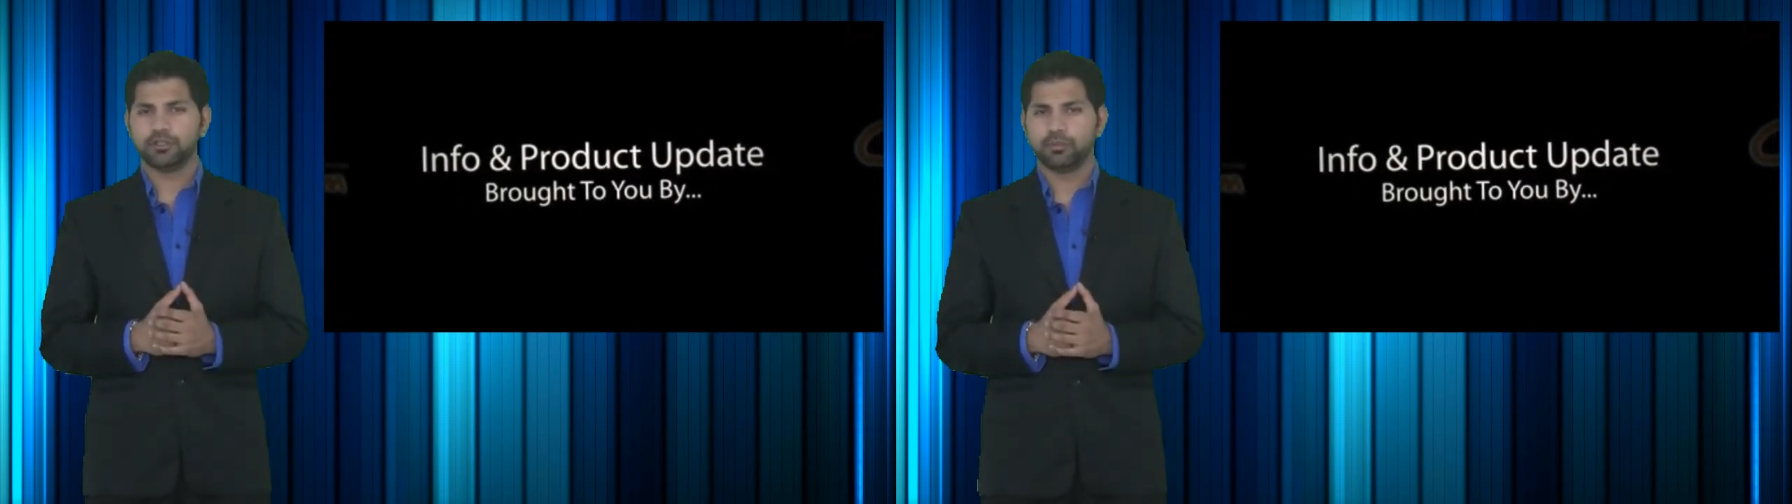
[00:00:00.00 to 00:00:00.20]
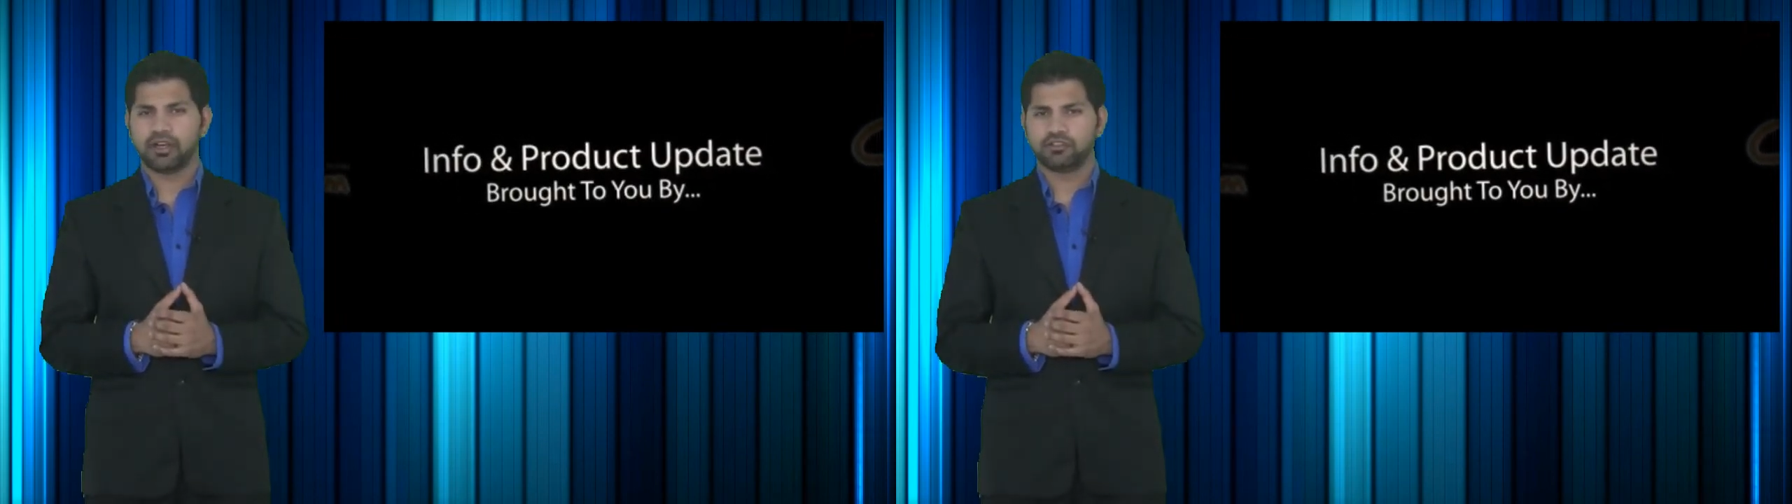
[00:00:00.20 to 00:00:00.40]

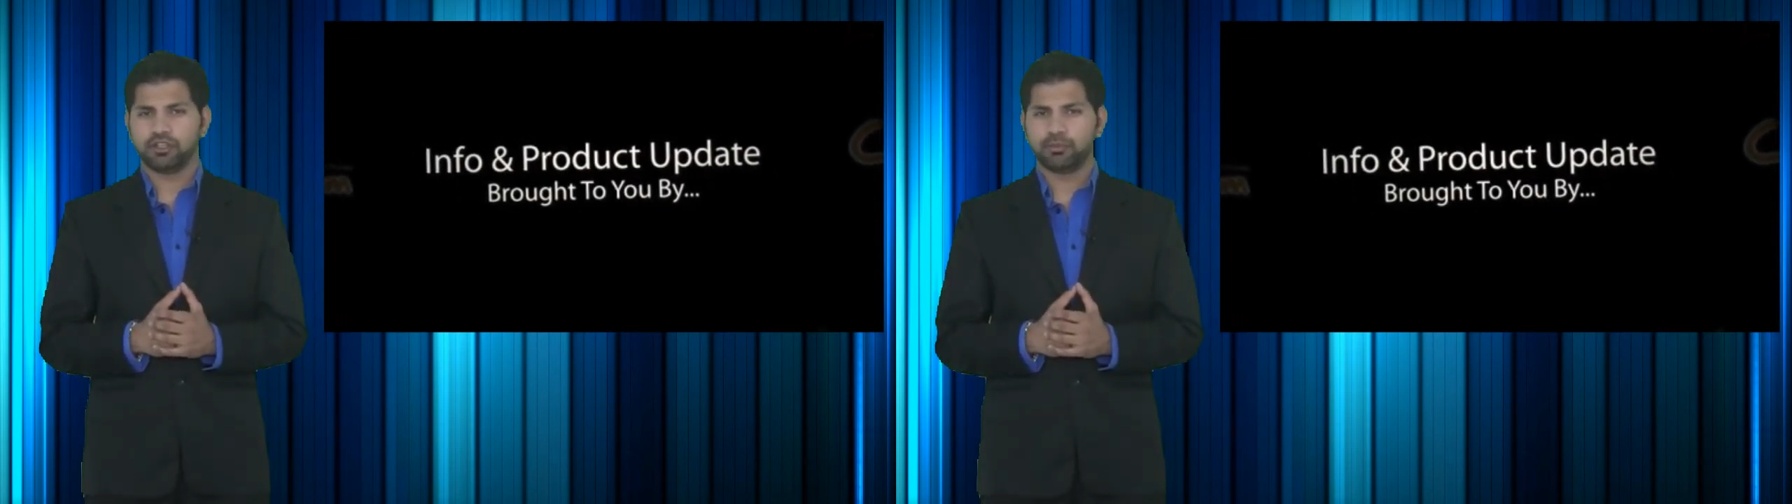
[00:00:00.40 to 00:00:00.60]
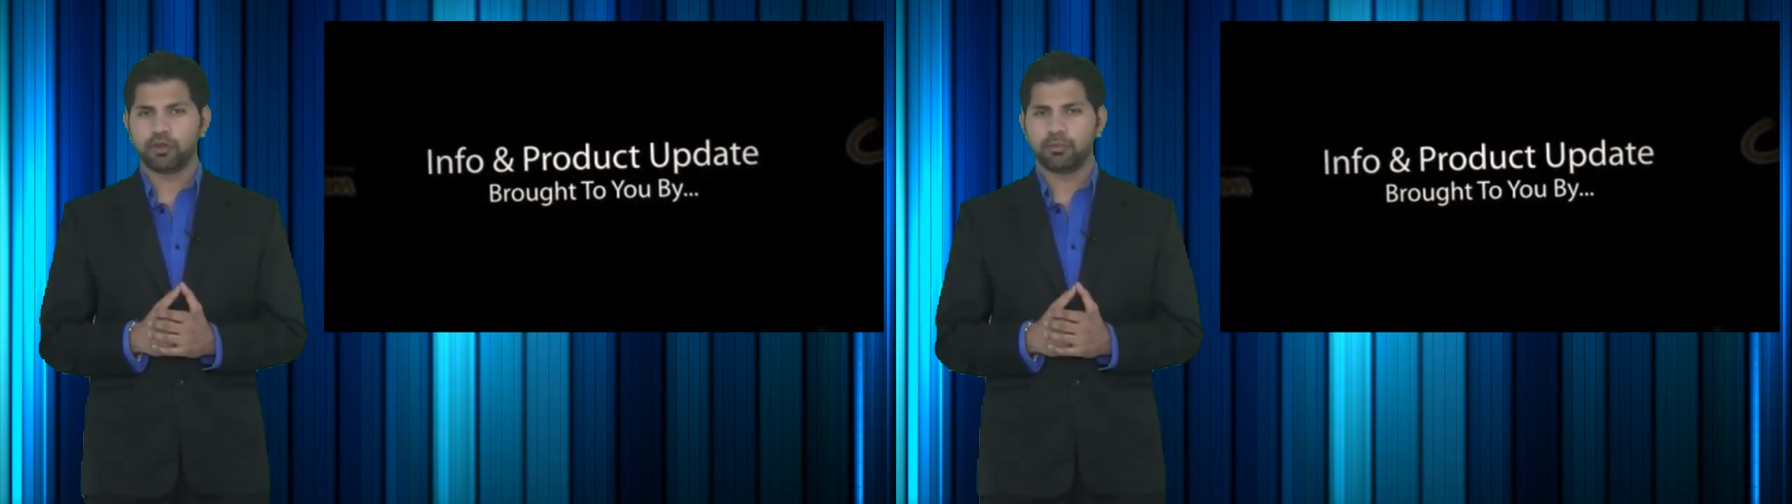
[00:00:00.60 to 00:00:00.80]
you by
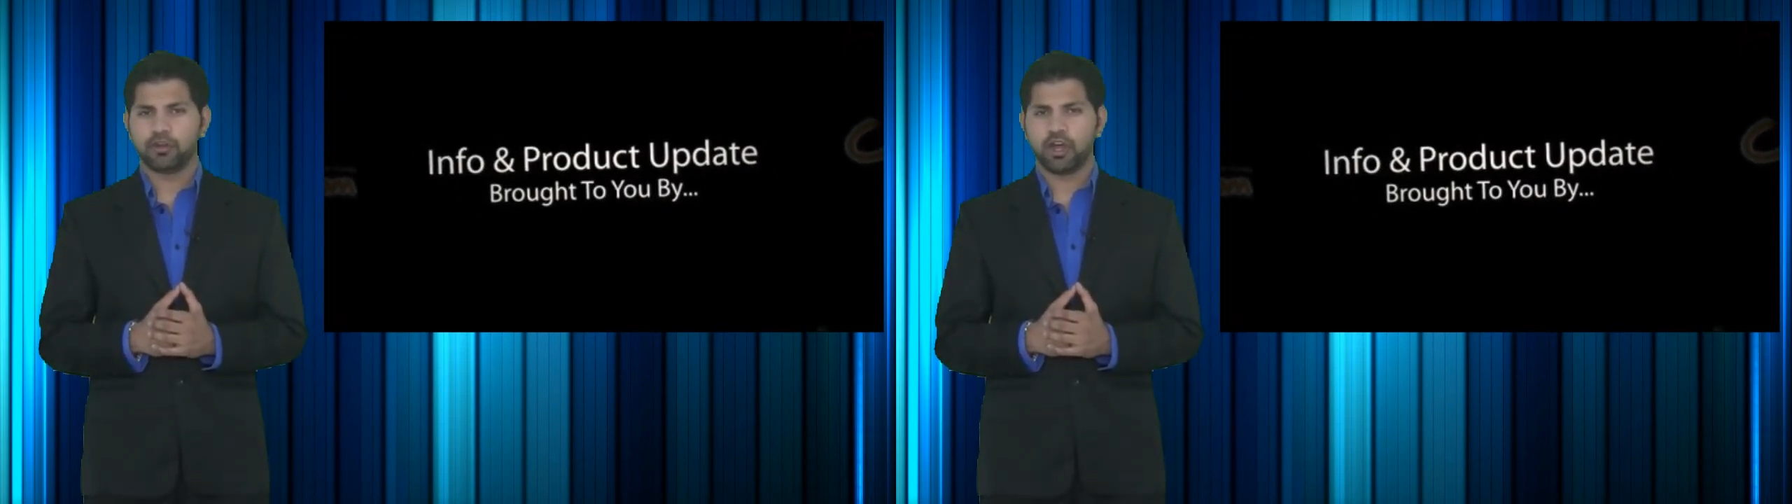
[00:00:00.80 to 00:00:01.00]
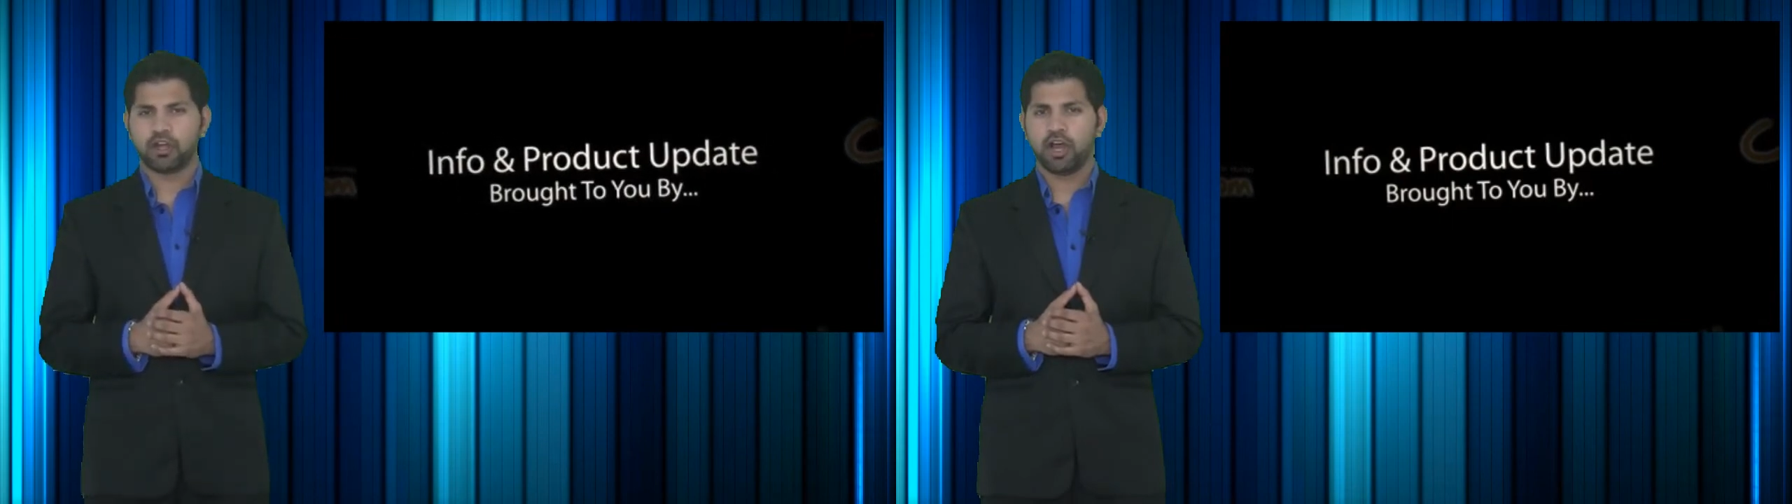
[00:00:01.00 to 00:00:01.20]

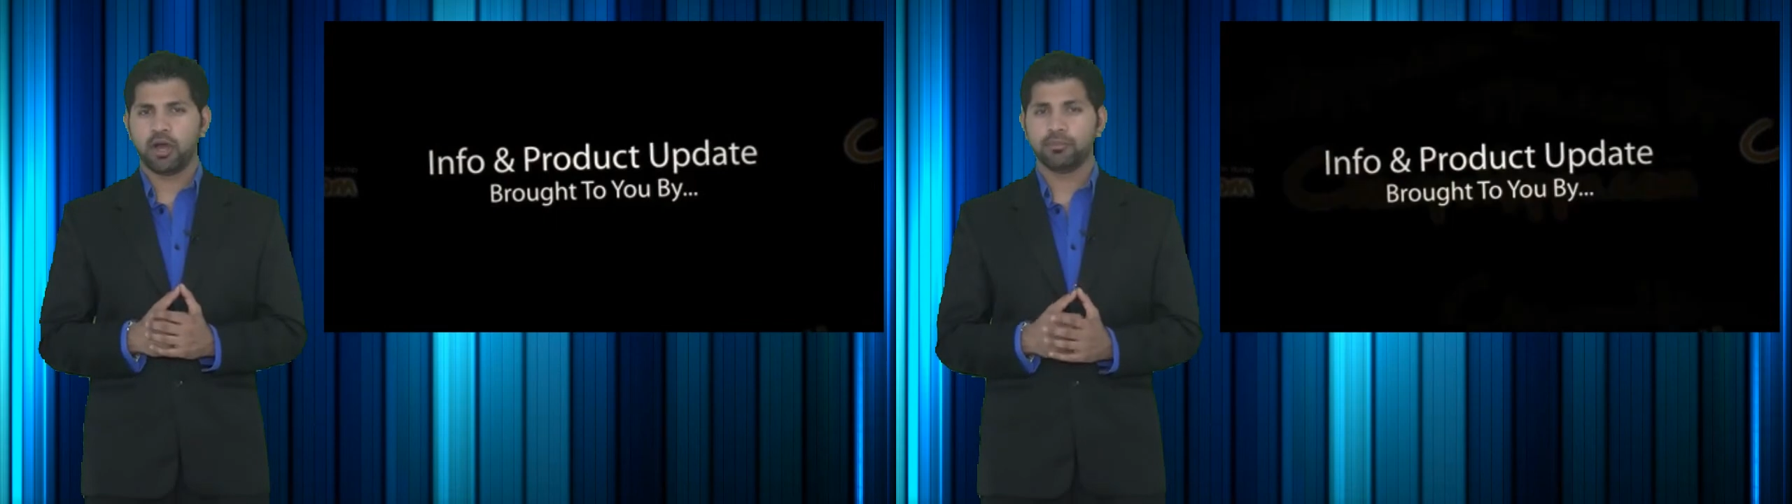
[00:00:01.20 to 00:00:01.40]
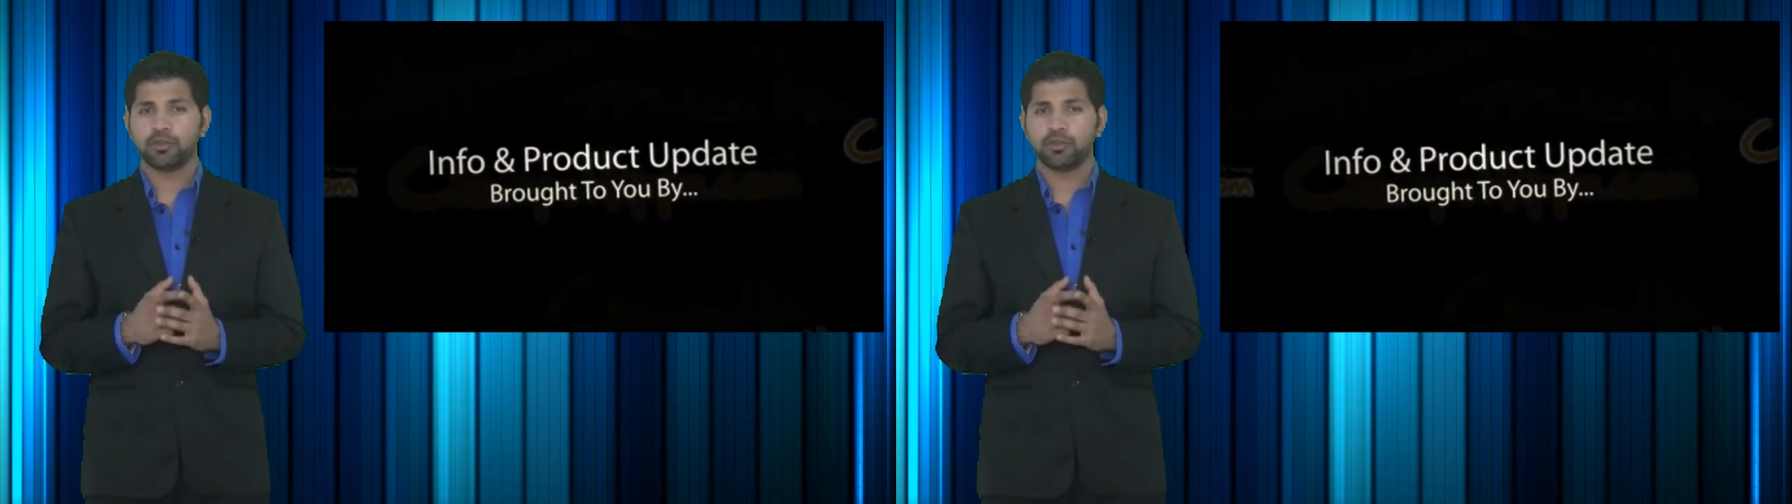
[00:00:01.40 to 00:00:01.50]
cheapohippo.com,